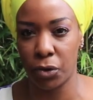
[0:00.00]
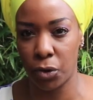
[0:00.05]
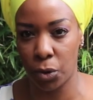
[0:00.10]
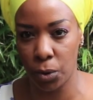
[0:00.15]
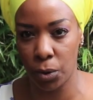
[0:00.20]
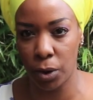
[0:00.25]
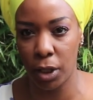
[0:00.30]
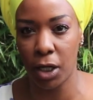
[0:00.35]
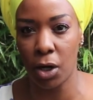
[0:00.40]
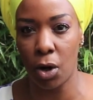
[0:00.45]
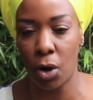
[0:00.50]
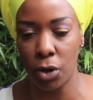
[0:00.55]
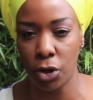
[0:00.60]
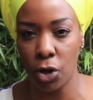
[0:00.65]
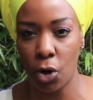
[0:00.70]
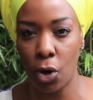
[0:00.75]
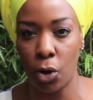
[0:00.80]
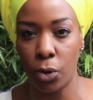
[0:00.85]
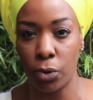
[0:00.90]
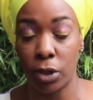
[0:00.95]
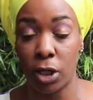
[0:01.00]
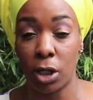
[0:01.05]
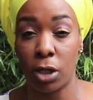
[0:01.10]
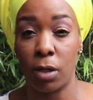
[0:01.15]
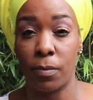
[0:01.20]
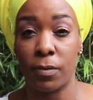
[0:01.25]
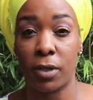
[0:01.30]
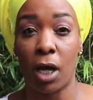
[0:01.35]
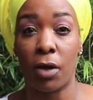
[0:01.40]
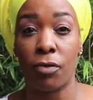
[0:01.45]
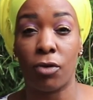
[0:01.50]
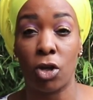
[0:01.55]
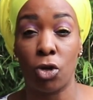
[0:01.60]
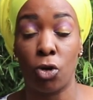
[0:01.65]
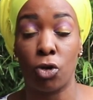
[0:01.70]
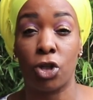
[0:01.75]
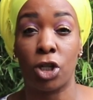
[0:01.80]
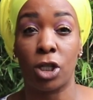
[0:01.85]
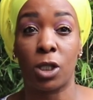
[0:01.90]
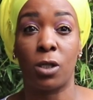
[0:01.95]
truly on your own terms and that
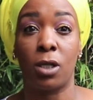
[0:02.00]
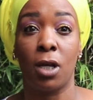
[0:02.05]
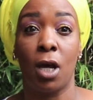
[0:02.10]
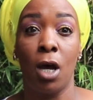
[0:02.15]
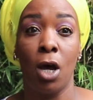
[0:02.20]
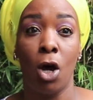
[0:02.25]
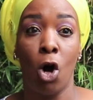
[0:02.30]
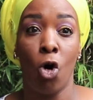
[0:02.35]
you're just